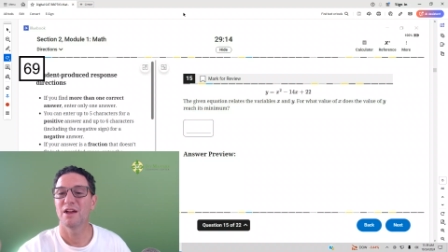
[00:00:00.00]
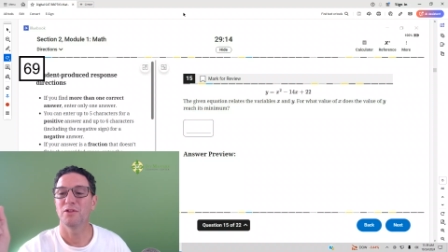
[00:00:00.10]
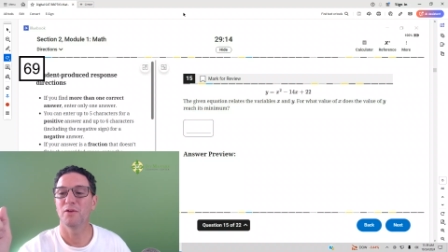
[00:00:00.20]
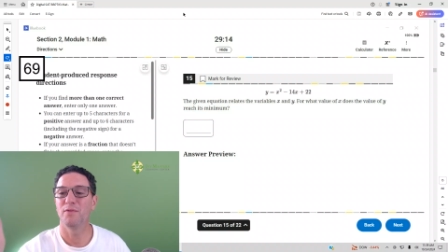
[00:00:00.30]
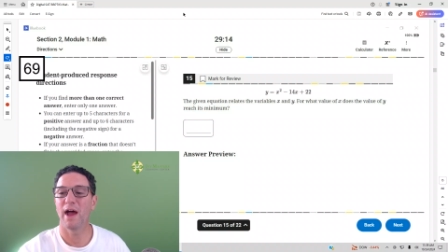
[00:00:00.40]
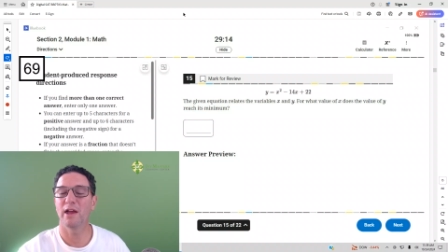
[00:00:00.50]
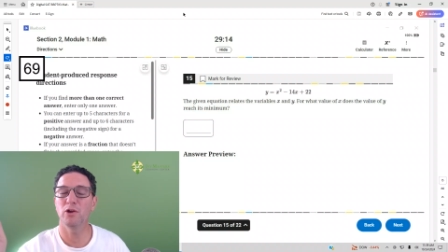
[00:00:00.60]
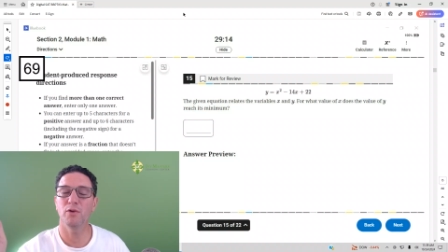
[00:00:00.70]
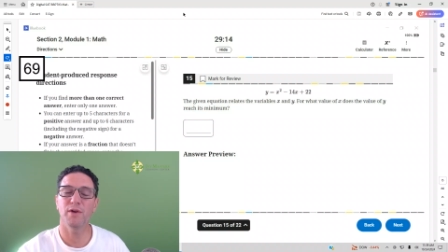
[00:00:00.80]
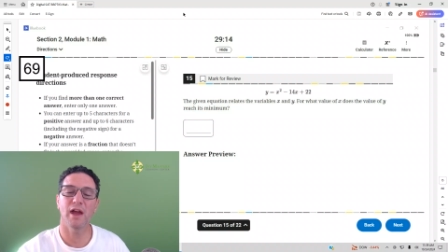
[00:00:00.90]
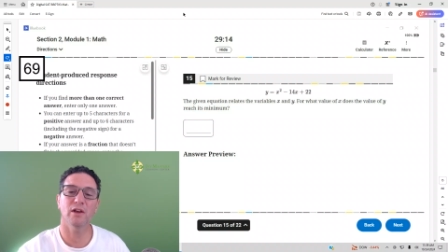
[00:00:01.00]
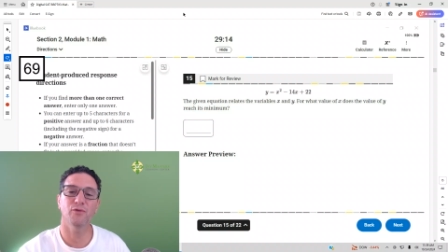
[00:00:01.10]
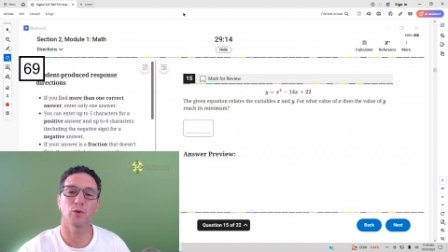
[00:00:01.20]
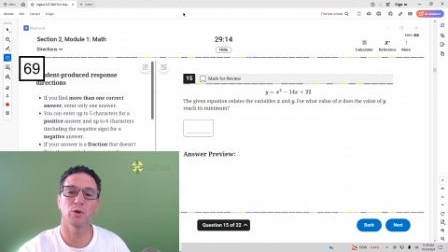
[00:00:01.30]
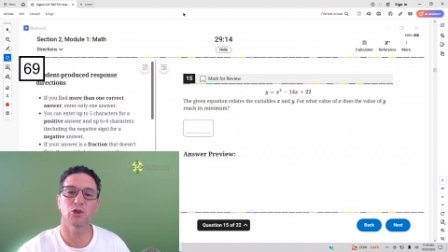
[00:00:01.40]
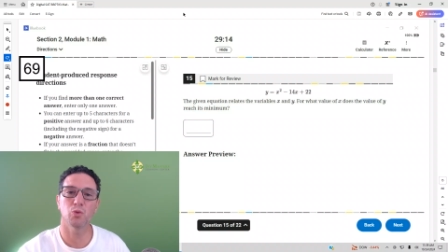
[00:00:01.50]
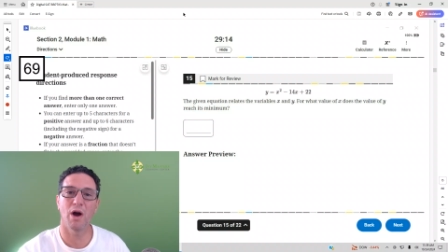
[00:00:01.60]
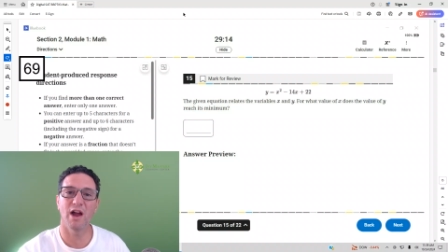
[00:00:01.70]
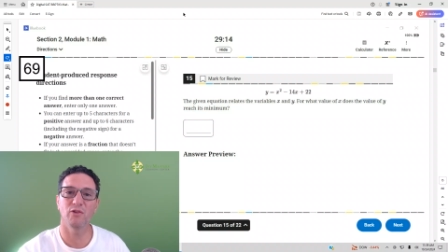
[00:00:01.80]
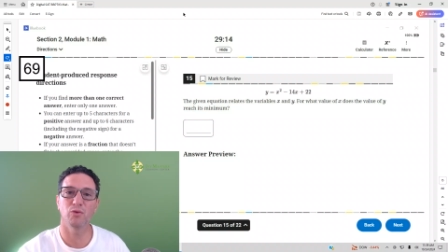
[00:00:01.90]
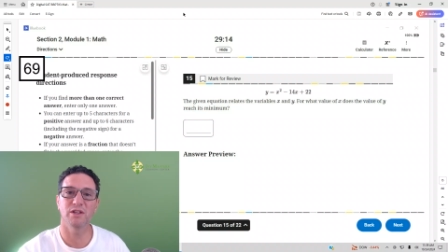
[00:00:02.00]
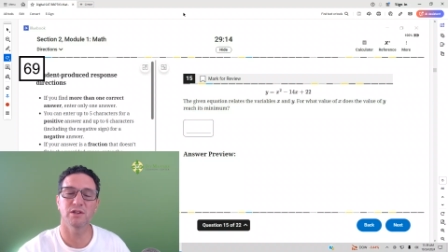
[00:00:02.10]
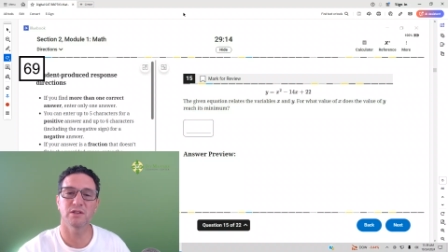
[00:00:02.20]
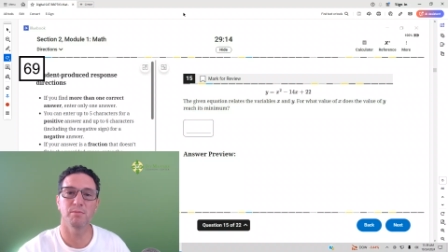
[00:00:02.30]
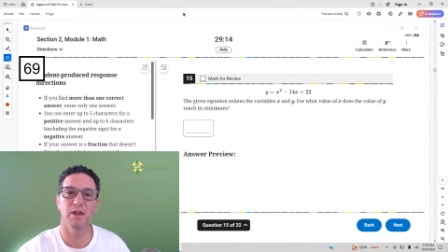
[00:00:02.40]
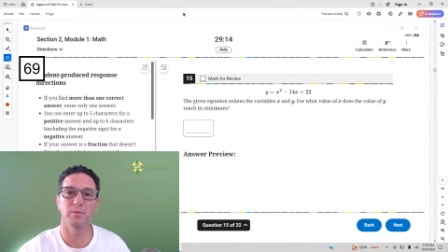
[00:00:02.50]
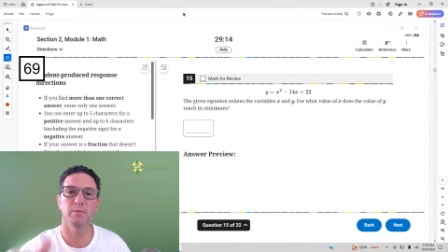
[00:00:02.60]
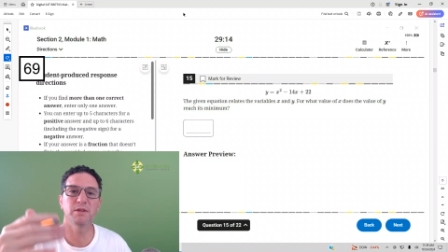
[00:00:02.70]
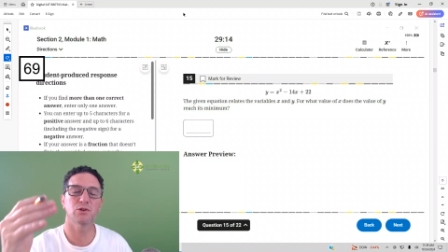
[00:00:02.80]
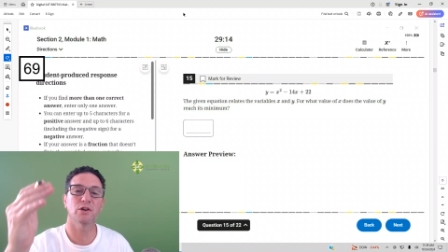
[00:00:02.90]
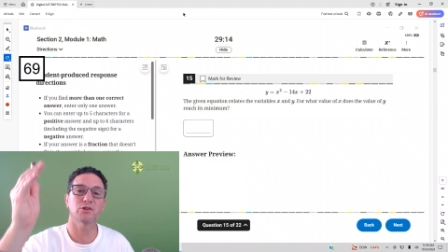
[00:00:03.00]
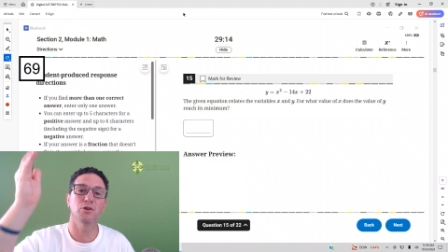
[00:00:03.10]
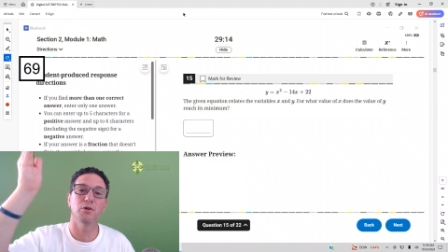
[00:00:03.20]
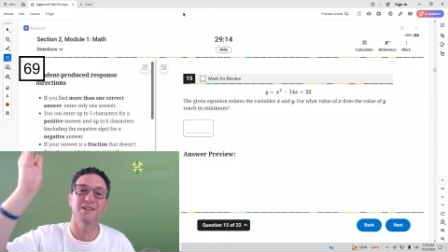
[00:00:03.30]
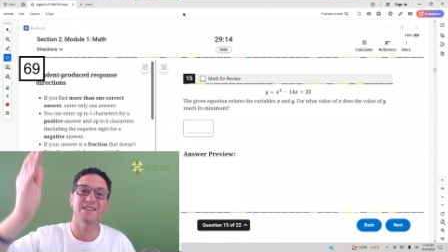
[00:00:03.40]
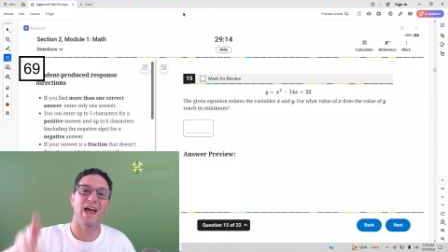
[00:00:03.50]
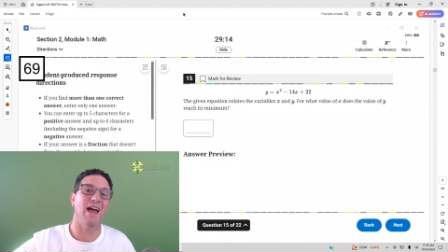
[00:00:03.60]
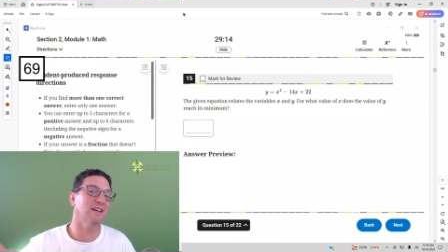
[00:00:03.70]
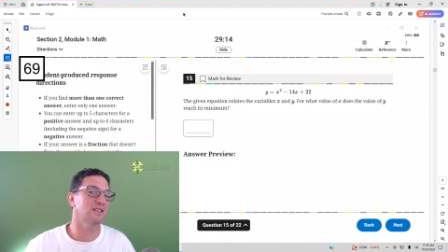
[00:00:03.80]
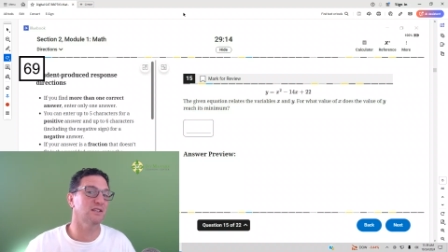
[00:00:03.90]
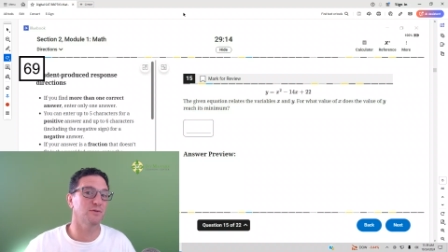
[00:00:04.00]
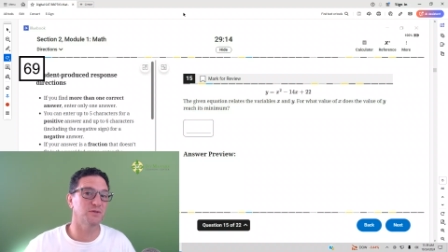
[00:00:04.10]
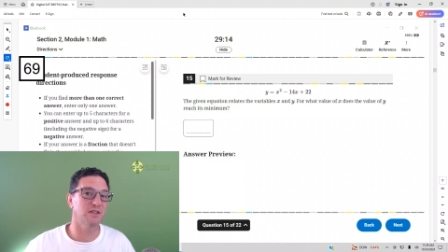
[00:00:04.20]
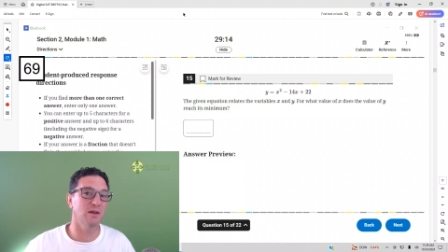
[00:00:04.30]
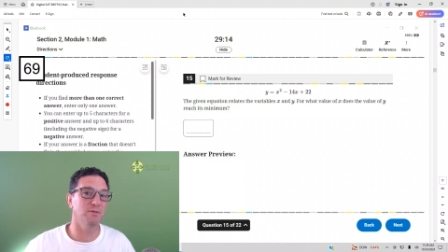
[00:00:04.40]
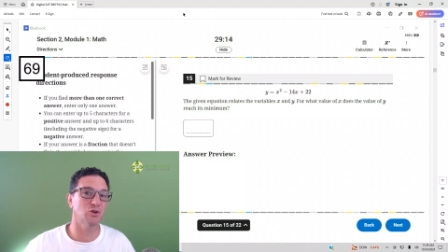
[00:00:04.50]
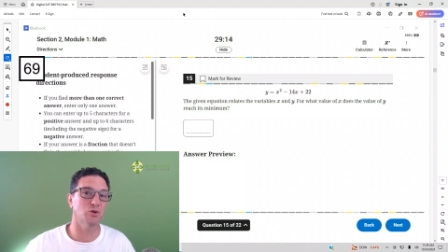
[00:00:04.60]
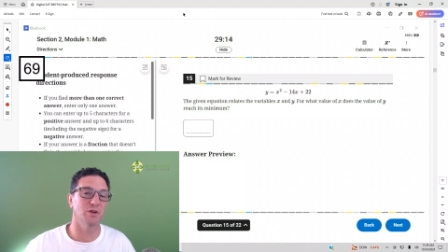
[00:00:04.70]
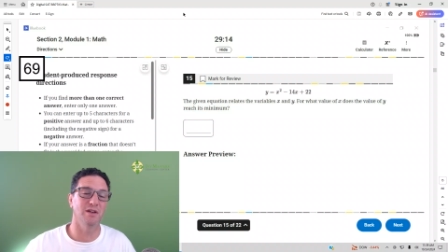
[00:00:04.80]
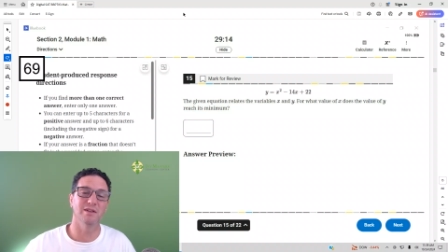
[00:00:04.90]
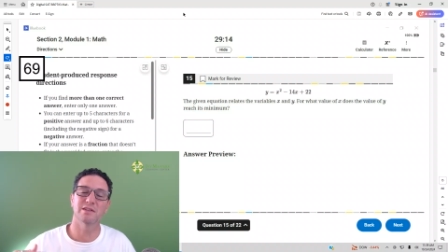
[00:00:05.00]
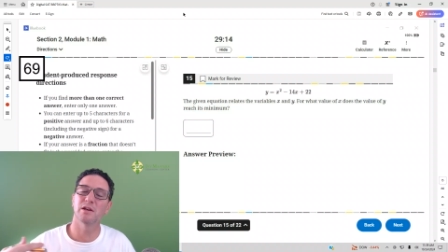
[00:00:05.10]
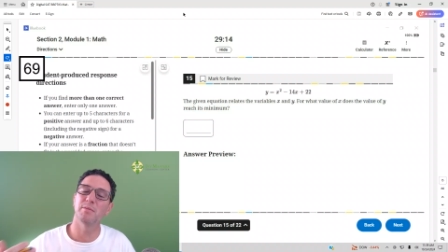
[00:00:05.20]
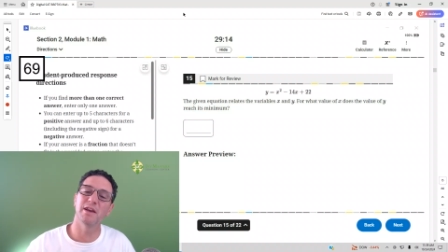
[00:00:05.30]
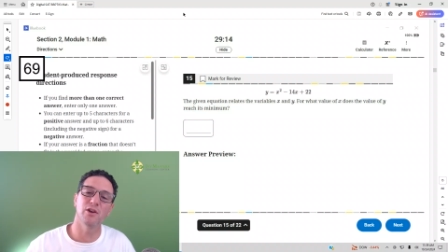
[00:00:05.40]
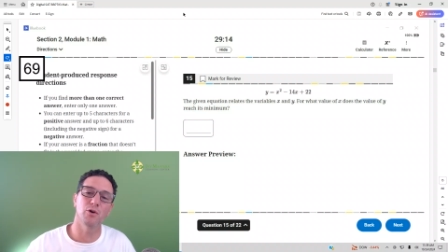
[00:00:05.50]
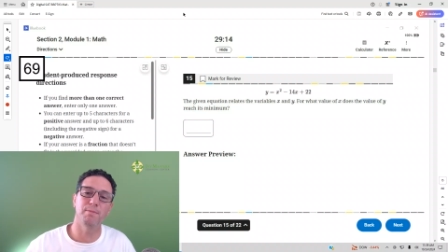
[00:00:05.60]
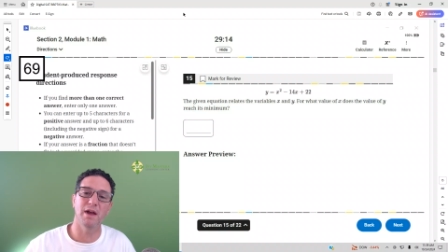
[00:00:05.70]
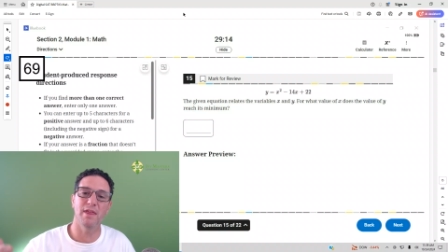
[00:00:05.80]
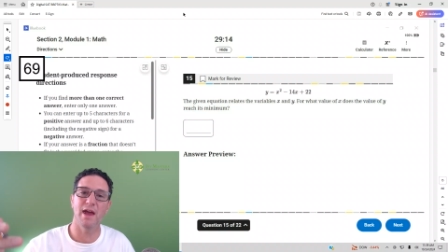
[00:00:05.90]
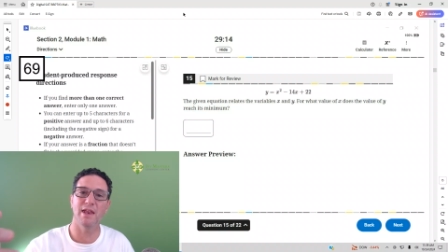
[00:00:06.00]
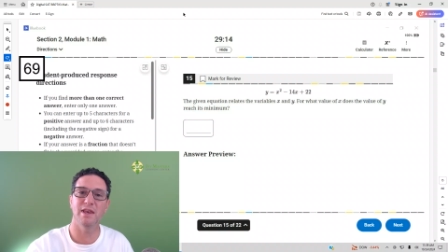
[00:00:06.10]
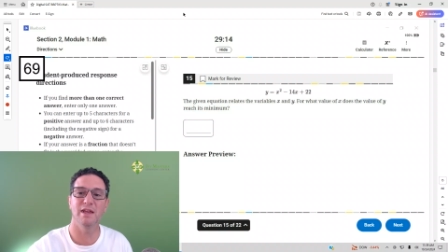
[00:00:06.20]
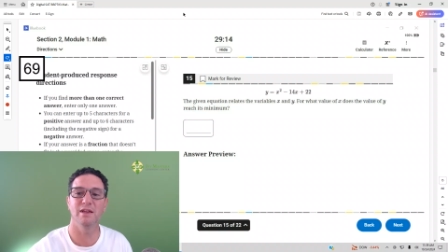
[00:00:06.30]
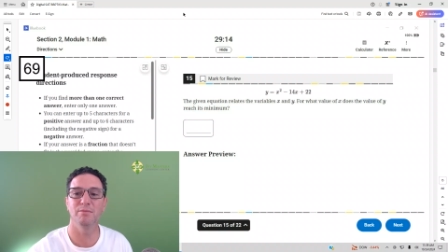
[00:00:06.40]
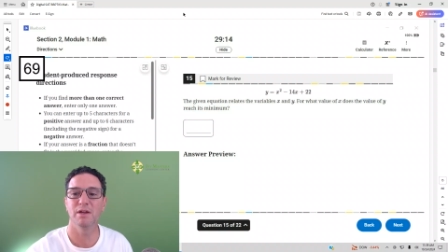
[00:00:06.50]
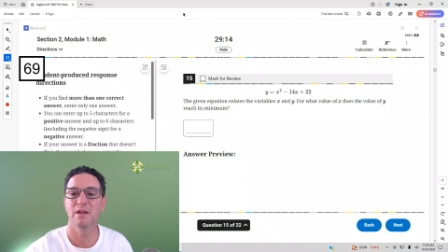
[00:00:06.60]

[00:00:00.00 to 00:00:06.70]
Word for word: The value of x for which y reaches the minimum is also known as the axis of symmetry. So you might know it by that name.